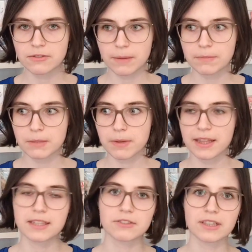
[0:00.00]
interrupted
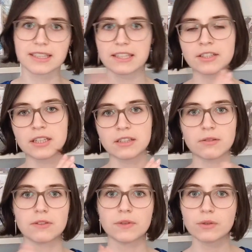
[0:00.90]
by the transition
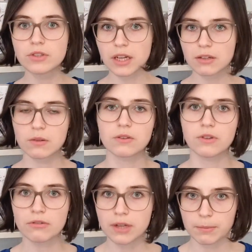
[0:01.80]
into the future to the
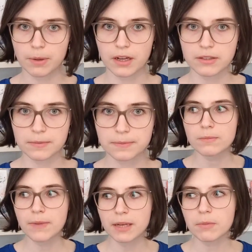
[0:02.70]
grown-up part,
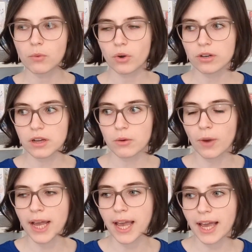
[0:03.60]
what made me wonder
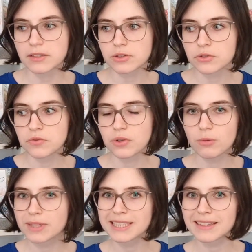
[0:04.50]
why I had to
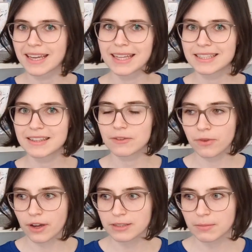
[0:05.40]
romance the kids in the
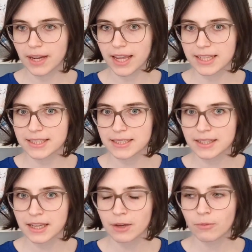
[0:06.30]
first place,
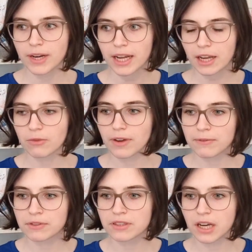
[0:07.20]
when I kind of
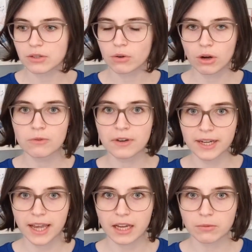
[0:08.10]
have to start all over
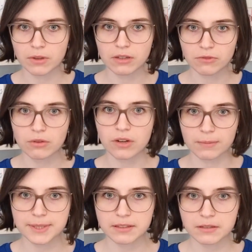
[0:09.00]
again with the
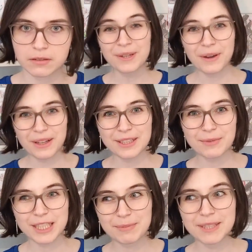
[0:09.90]
grown-ups. What
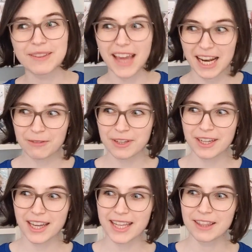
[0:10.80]
also brings me to the
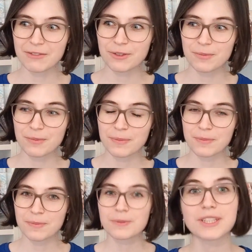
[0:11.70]
elephant in the room.
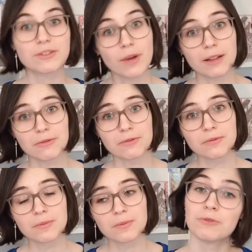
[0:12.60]
She's 12
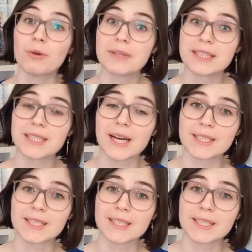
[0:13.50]
and romances